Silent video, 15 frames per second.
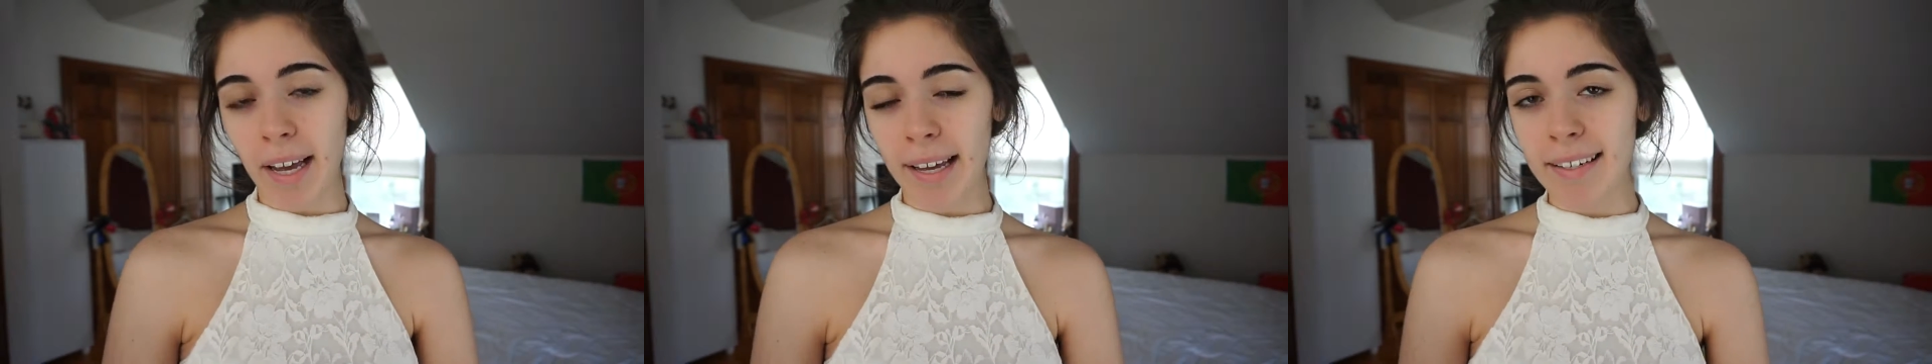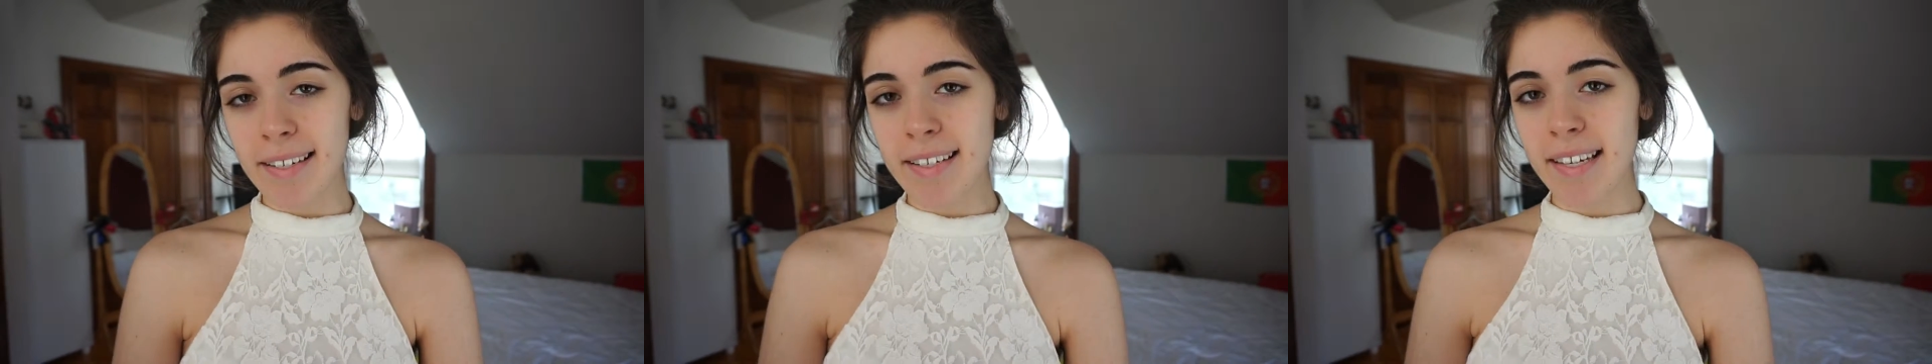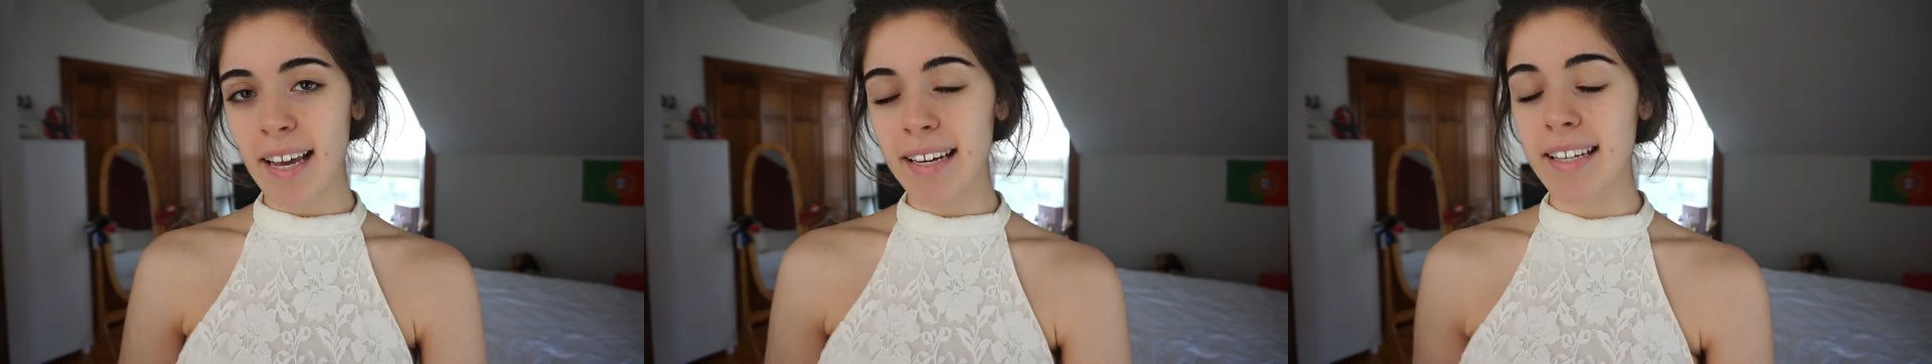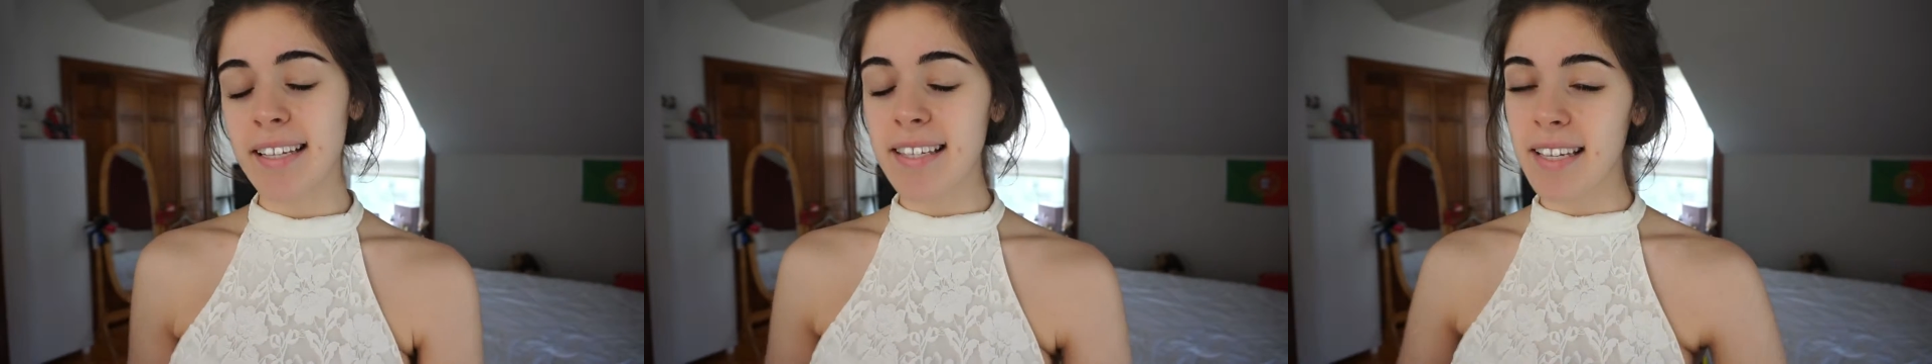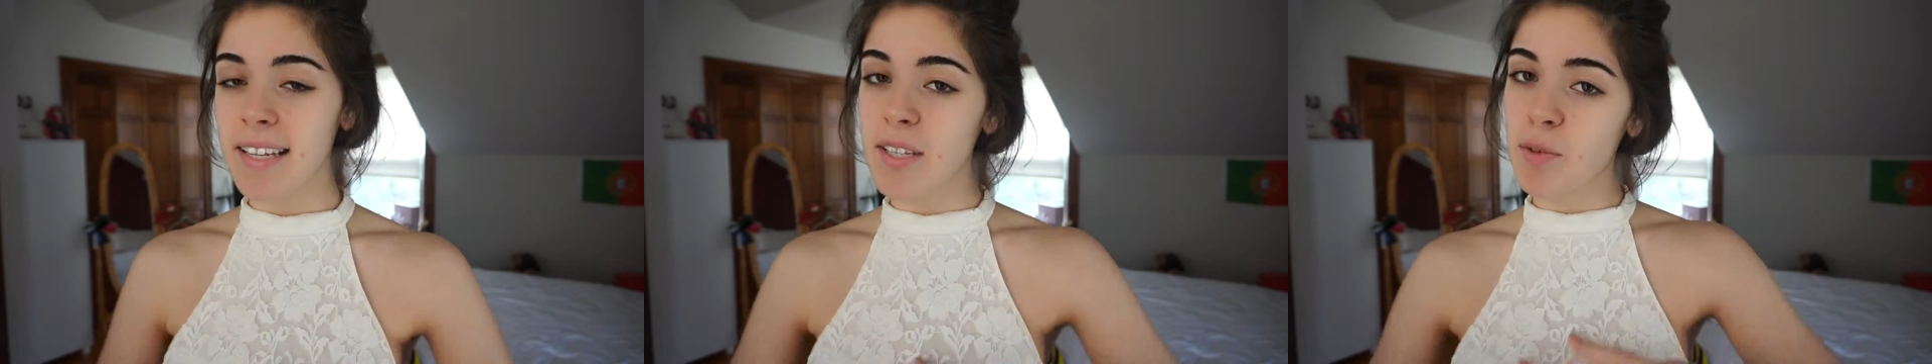I decided
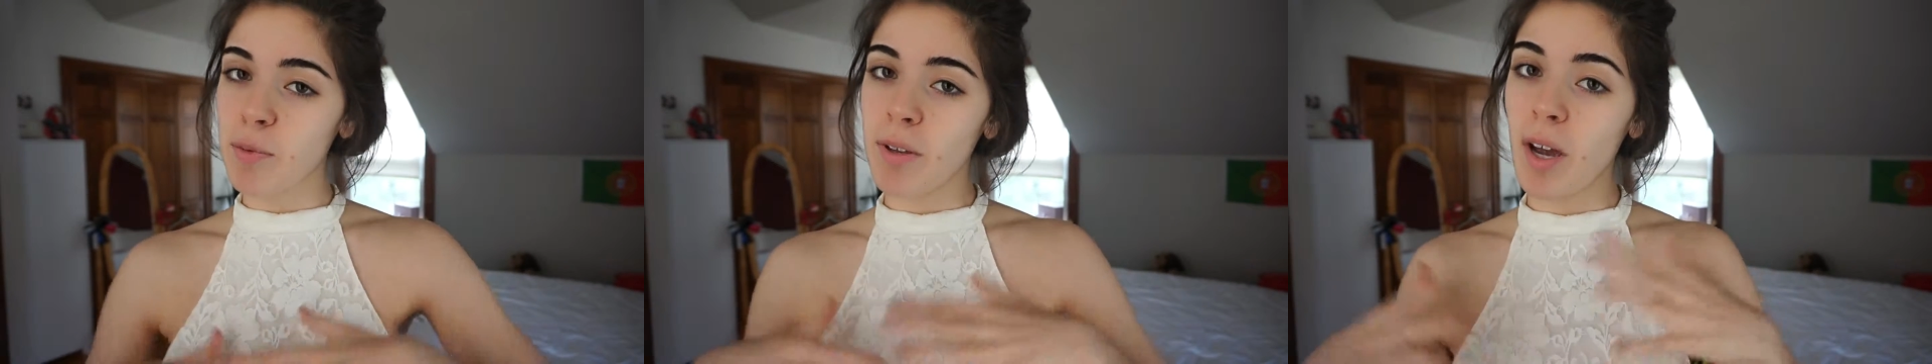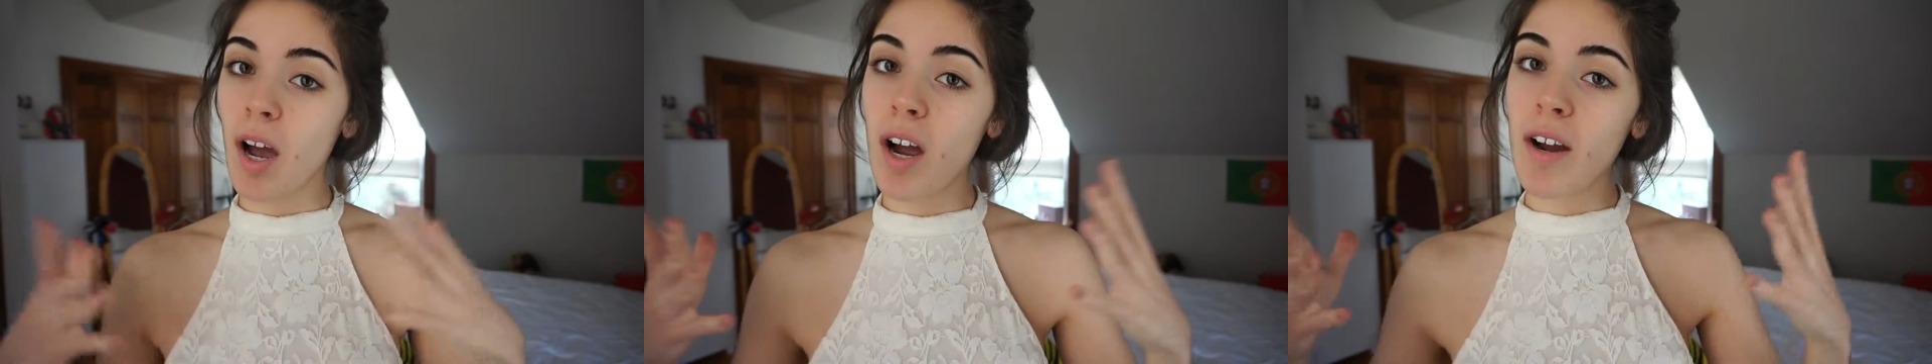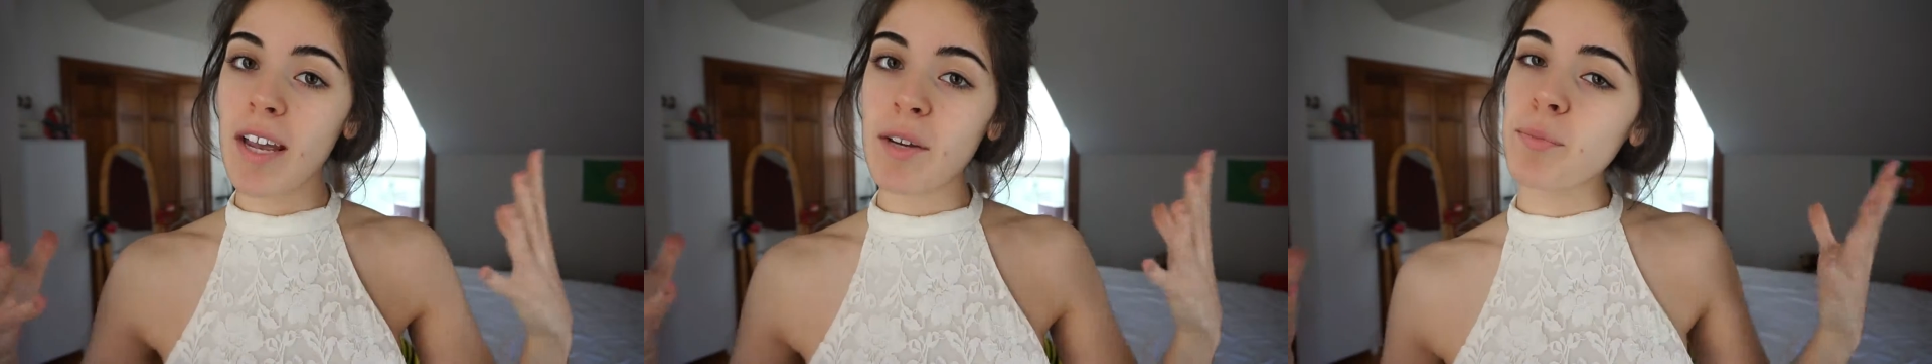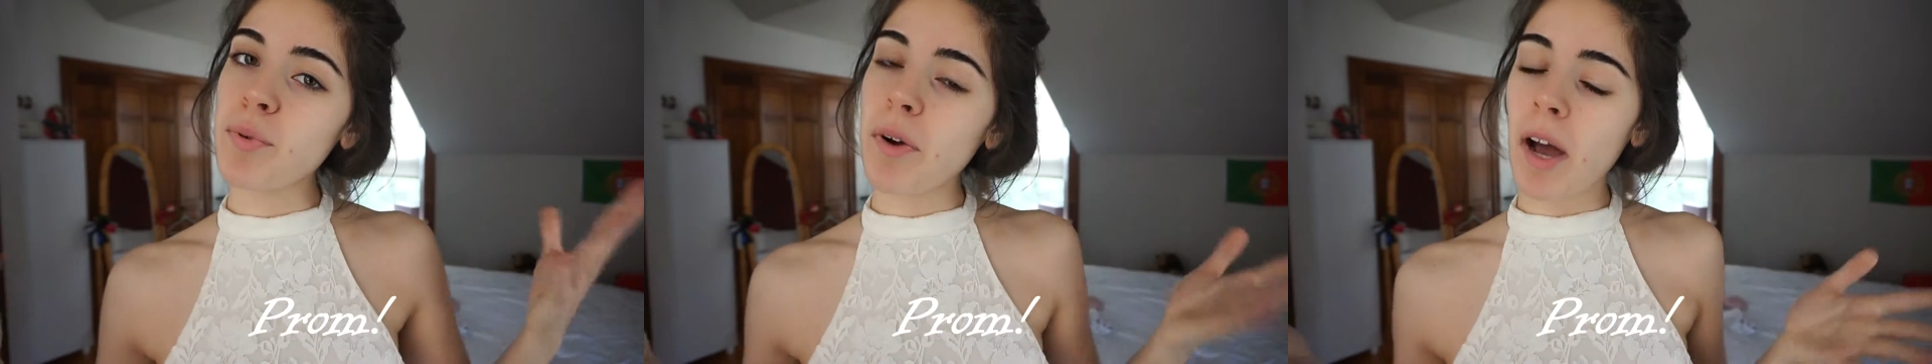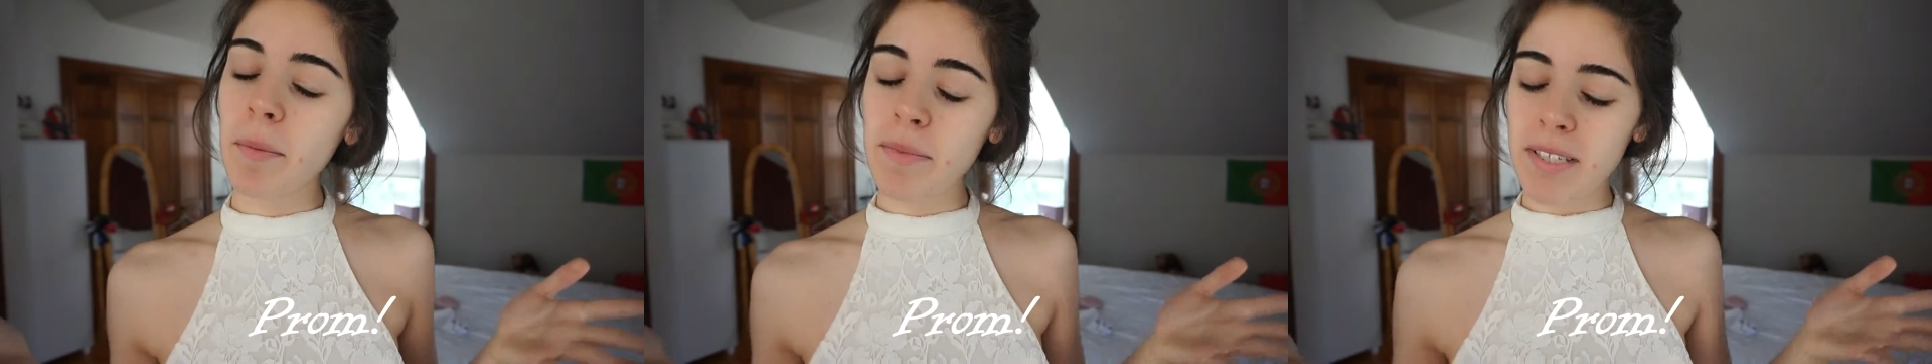since we are in
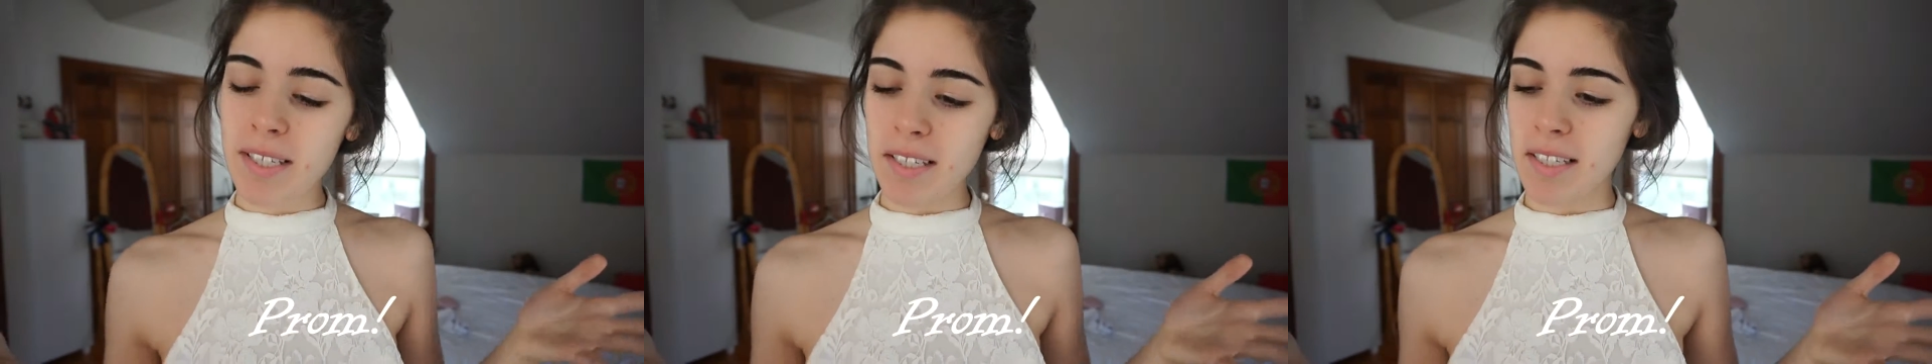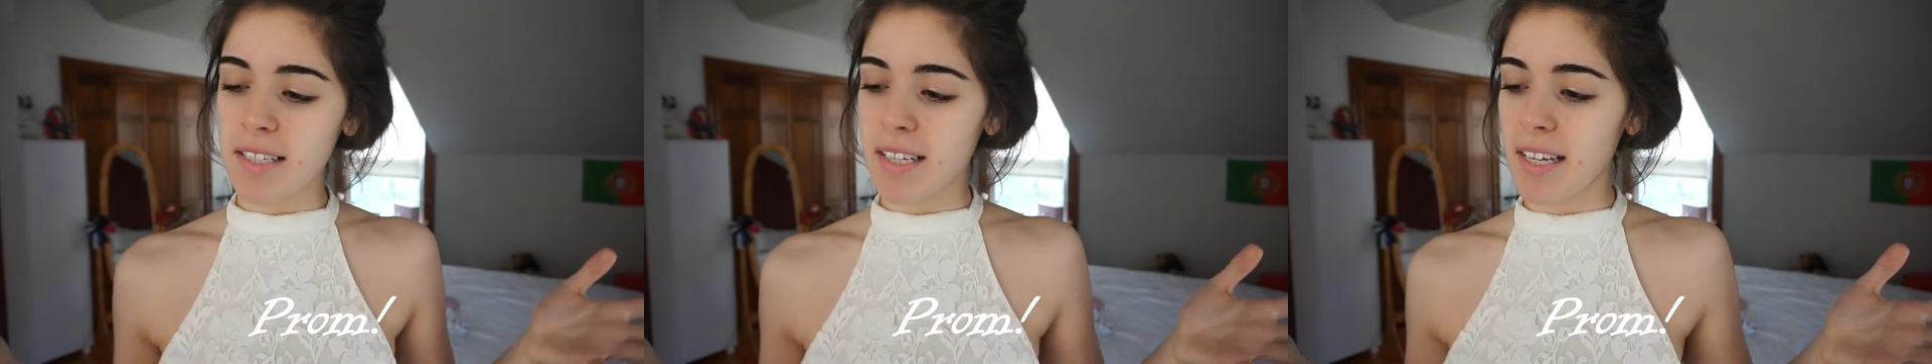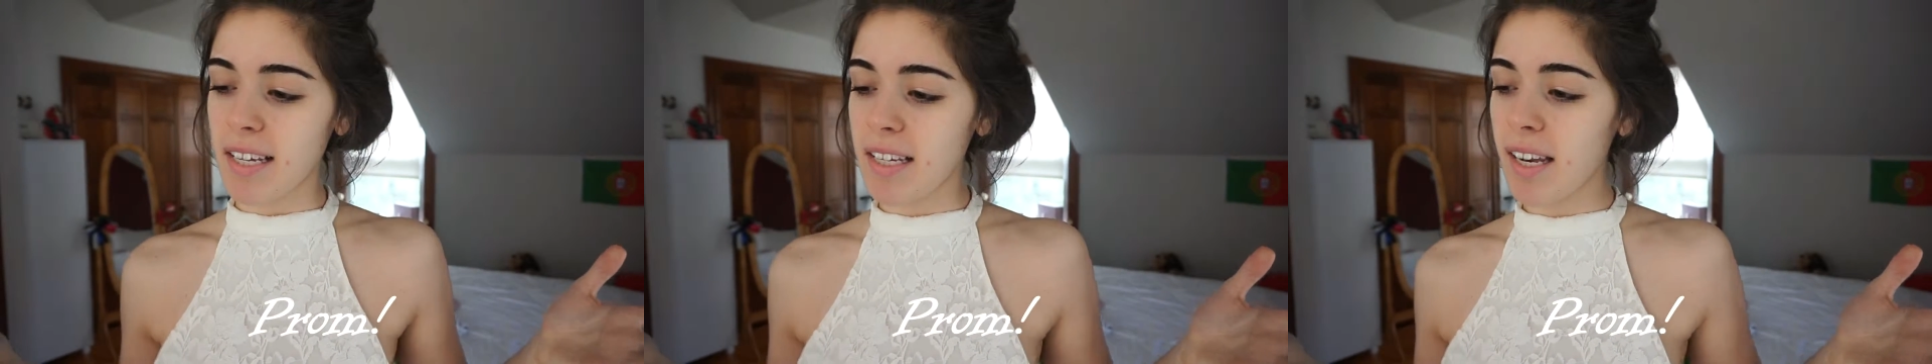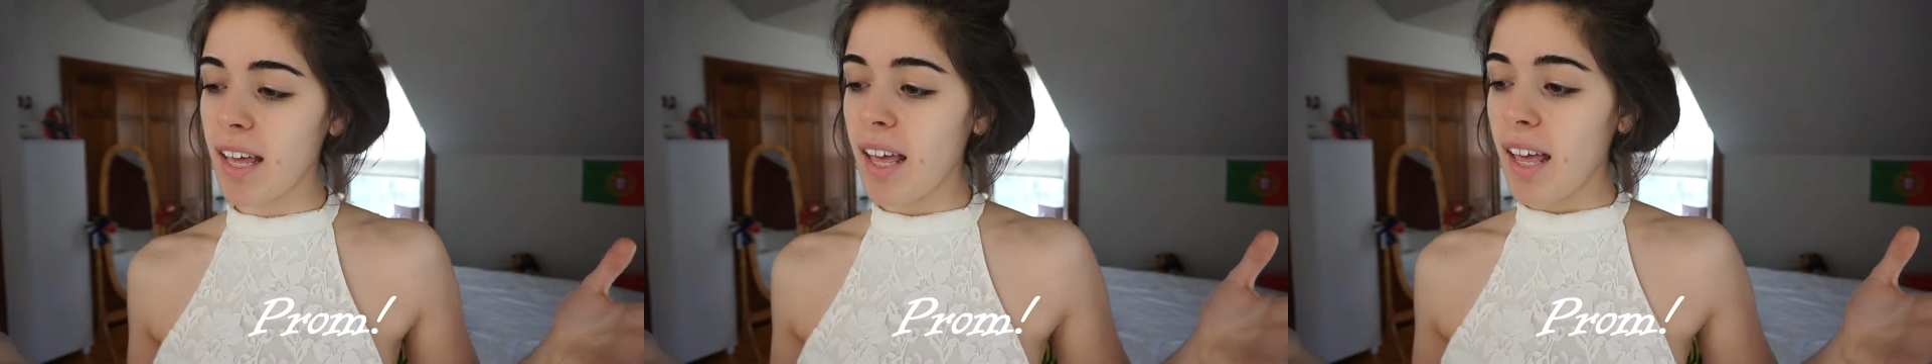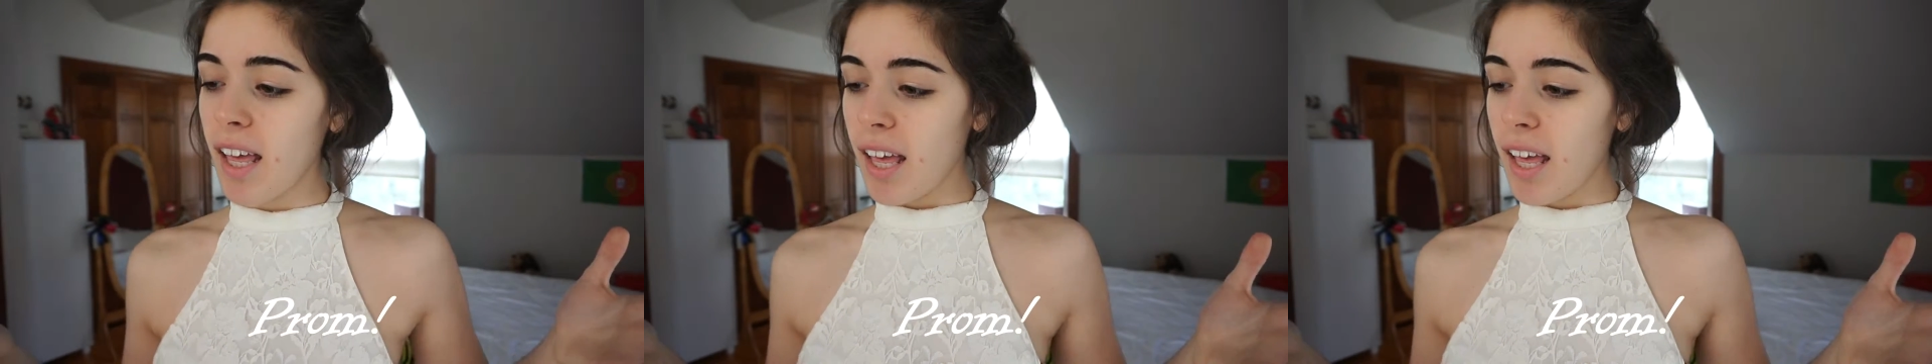prom season,